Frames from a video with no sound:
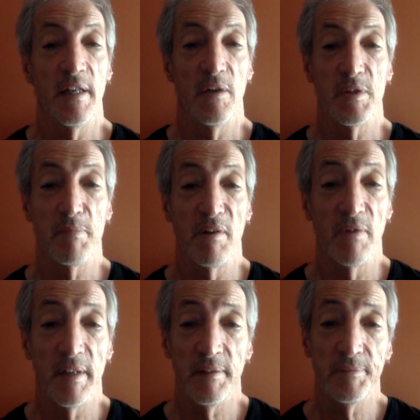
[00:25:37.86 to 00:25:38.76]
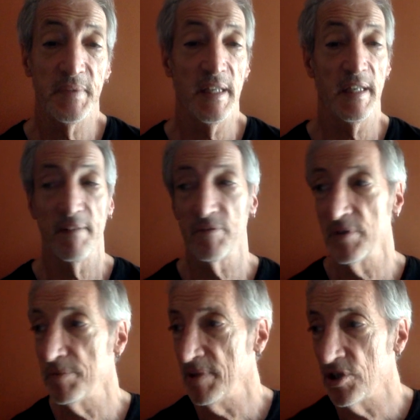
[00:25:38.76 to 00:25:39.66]
it's been written and after
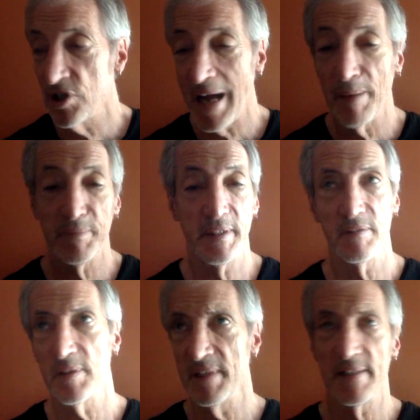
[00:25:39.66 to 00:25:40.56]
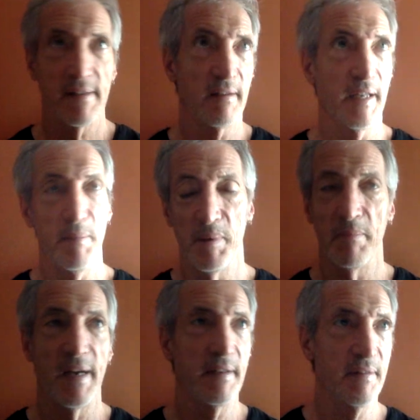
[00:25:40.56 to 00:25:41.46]
it's been shopped, and somebody says, I'll keep it in
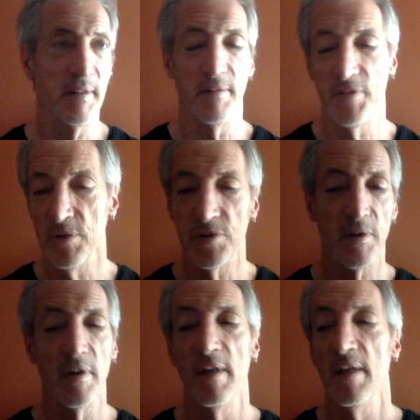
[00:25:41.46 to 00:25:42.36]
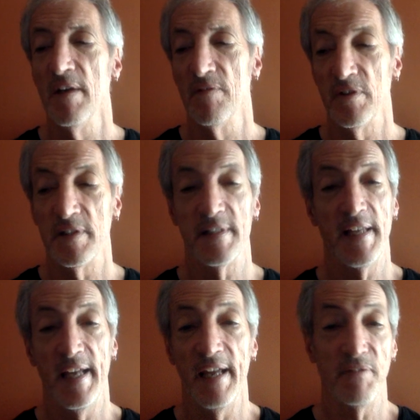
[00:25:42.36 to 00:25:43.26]
mind in the future. For it to
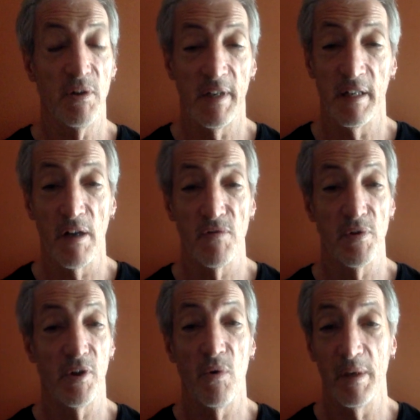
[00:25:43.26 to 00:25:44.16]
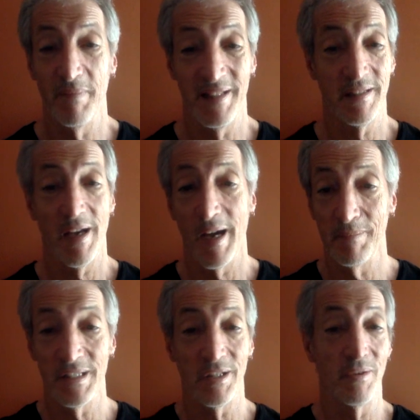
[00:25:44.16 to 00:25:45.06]
say, hey, if you don't get a cover recording by the time
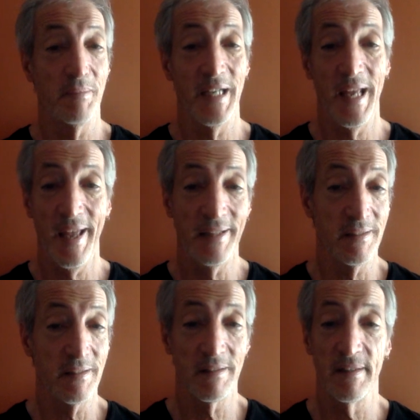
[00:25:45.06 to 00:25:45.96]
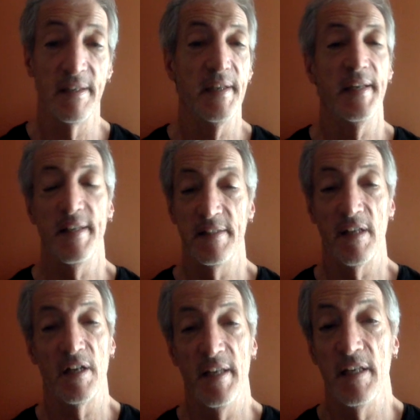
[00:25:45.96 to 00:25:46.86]
this agreement ends, is
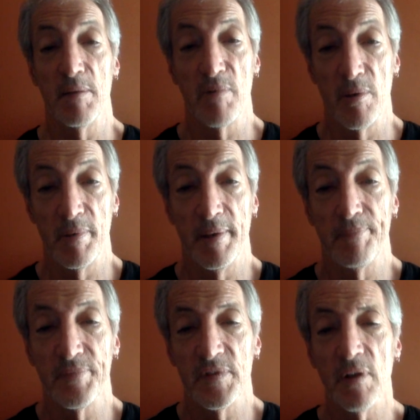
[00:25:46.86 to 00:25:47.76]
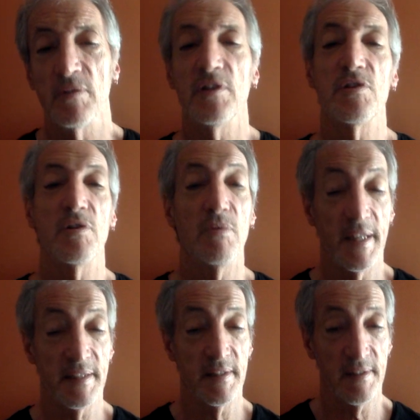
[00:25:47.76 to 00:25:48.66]
inappropriate. So just 2
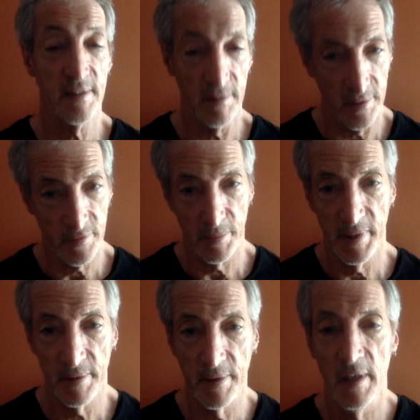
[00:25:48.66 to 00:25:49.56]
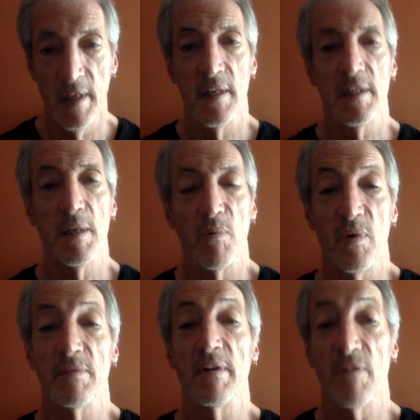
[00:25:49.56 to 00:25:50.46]
lessons to learn from here. Number
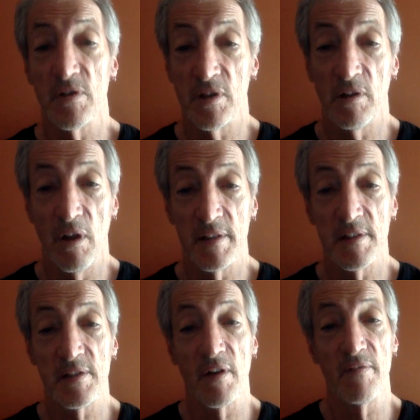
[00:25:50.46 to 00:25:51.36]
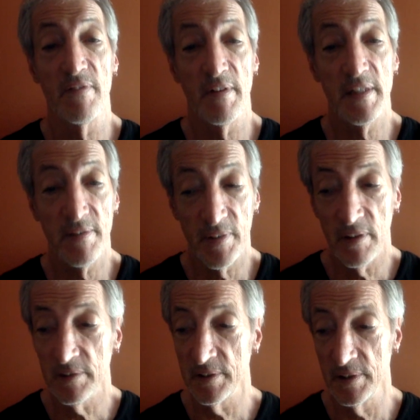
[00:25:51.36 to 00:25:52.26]
1, reversion clauses are very
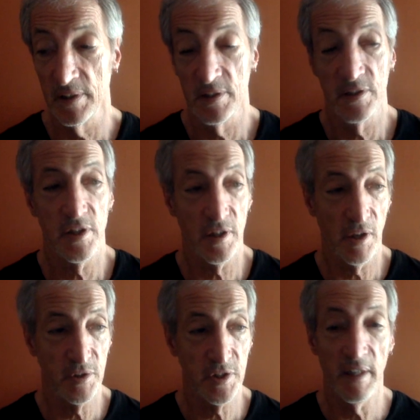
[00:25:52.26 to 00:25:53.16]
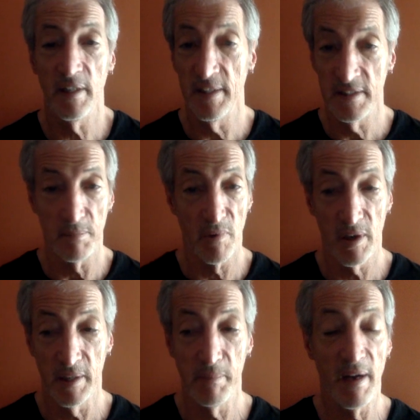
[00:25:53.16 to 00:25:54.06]
difficult to negotiate. You need some
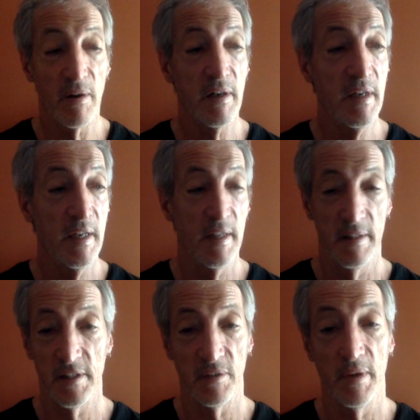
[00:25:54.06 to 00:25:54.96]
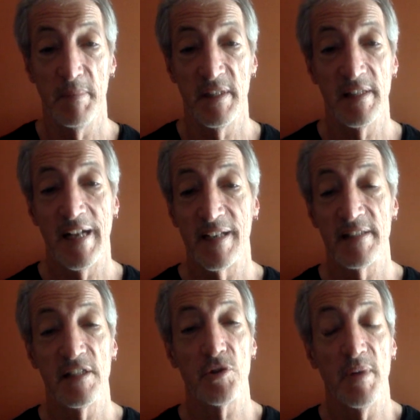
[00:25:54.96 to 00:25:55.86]
bargaining power. This agreement is not a
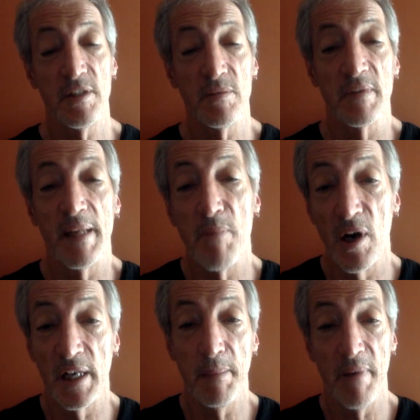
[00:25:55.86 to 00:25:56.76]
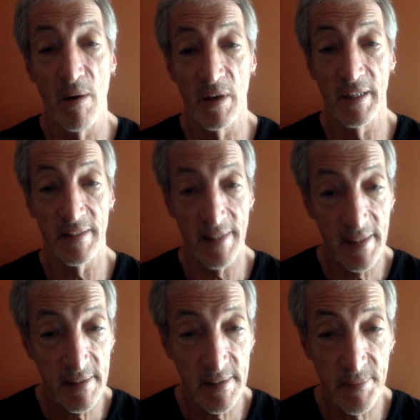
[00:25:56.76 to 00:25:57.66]
situation where that bargaining power
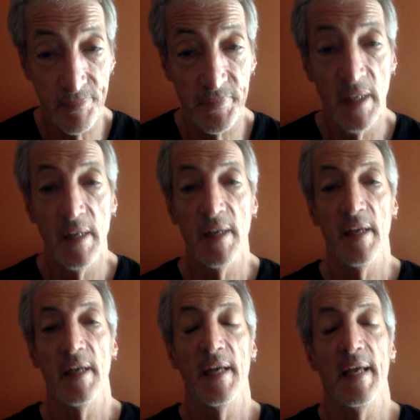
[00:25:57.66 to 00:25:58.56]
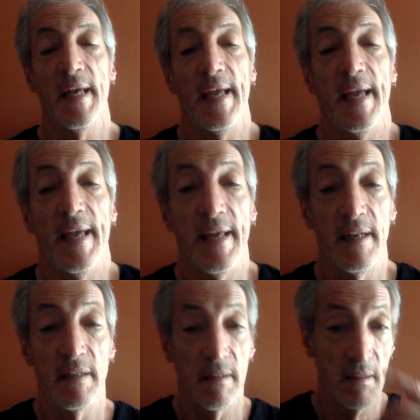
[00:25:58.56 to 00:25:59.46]
exists.
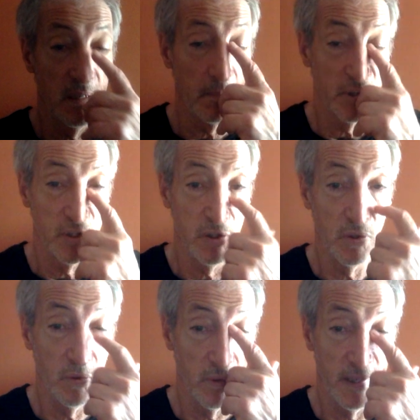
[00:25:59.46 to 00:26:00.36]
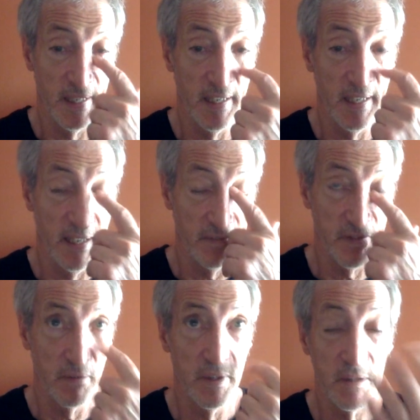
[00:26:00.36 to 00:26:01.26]
And number 2, if
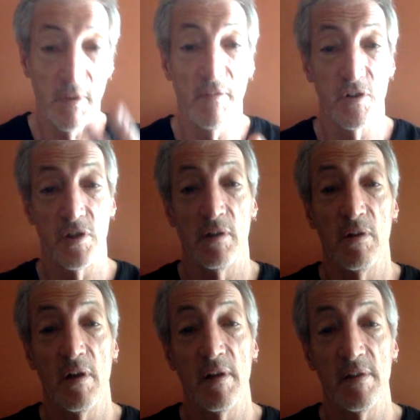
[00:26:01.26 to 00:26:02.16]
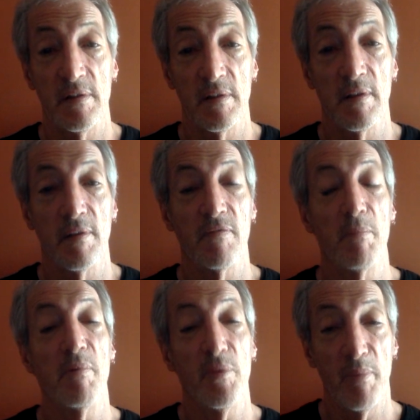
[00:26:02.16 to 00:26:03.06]
there is a reversion clause, from
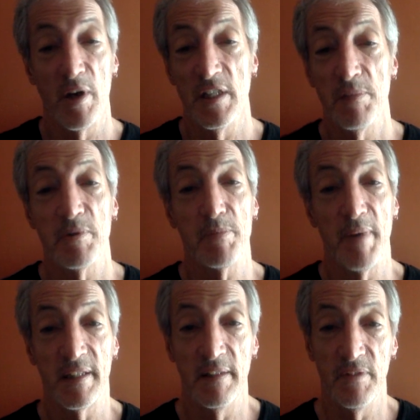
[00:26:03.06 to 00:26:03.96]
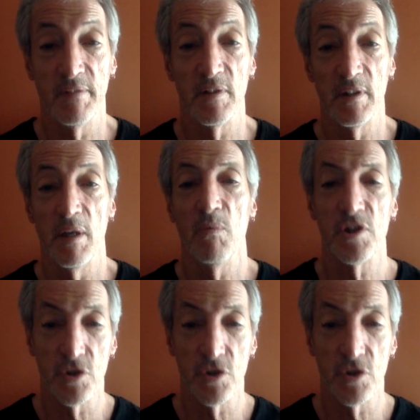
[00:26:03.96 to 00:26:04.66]
both parties' perspective, you have to look at what